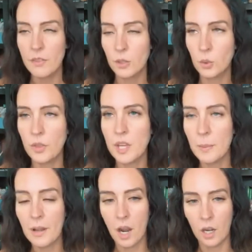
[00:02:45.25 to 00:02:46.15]
the cool thing
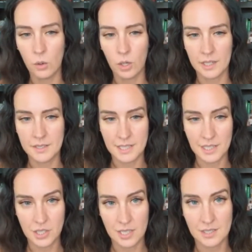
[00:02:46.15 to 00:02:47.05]
about our
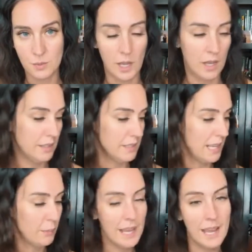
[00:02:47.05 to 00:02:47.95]
organization as well is
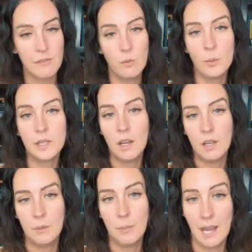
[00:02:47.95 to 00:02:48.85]
that we have what we
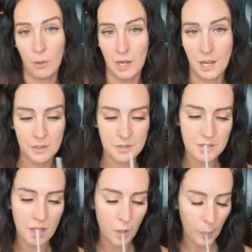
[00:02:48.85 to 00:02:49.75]
call power hours.